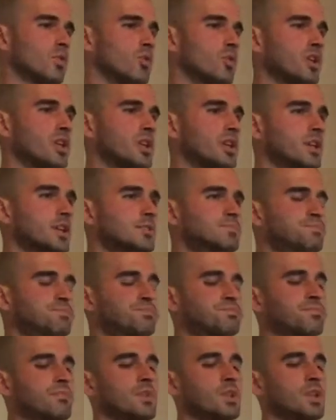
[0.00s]
So here,
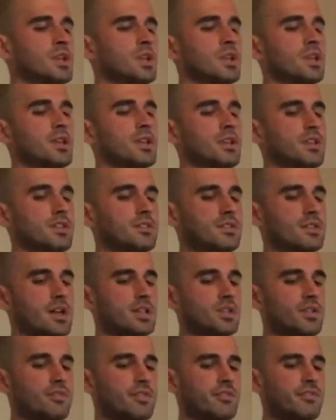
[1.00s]
he is
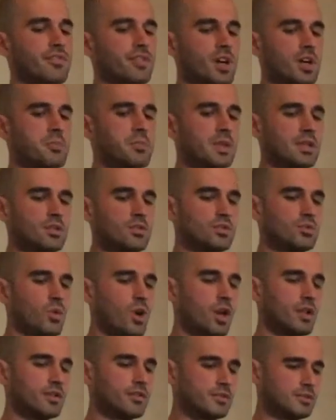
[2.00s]
kind of affirming
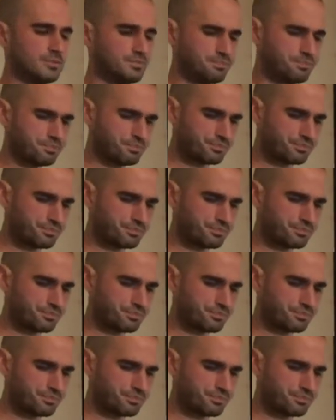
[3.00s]
duality